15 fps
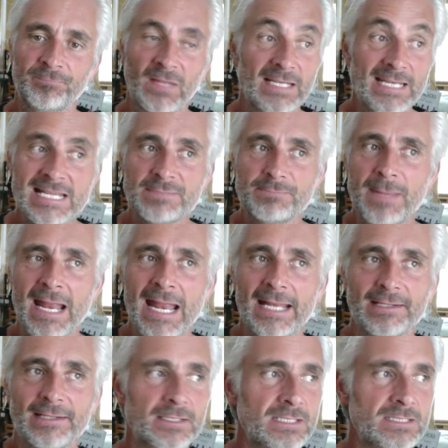and that's
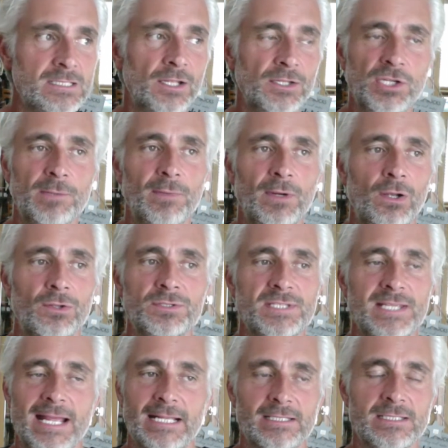mad. It's like human
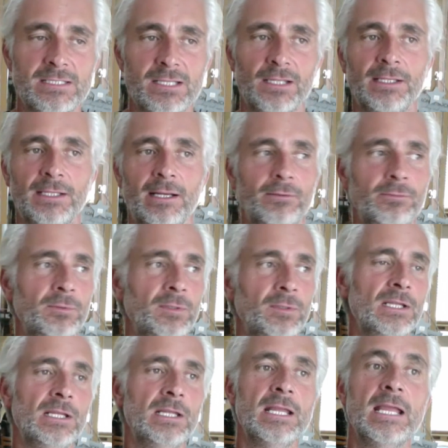contact. It's like you know,
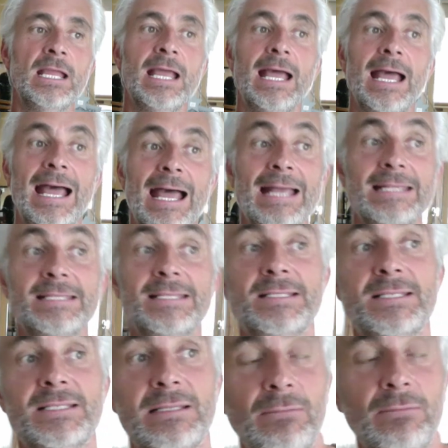as